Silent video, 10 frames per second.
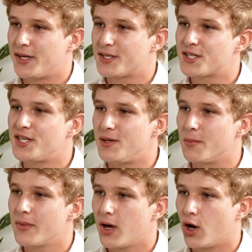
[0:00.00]
his
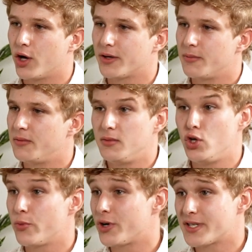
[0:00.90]
team on
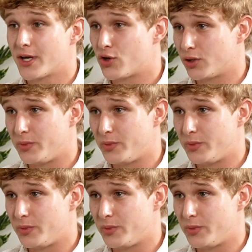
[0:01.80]
numerous social